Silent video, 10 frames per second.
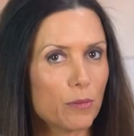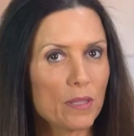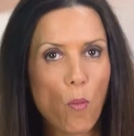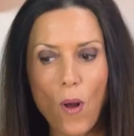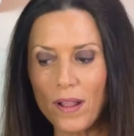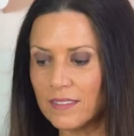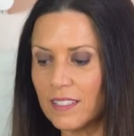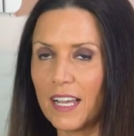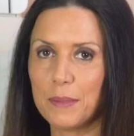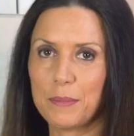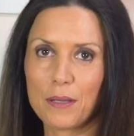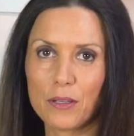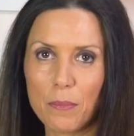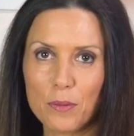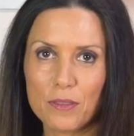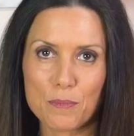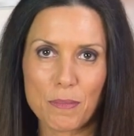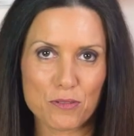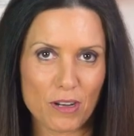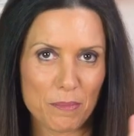to be the one time I'm going to put the
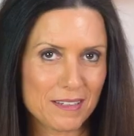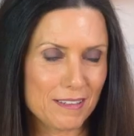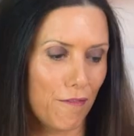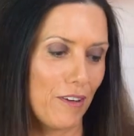spatula myself,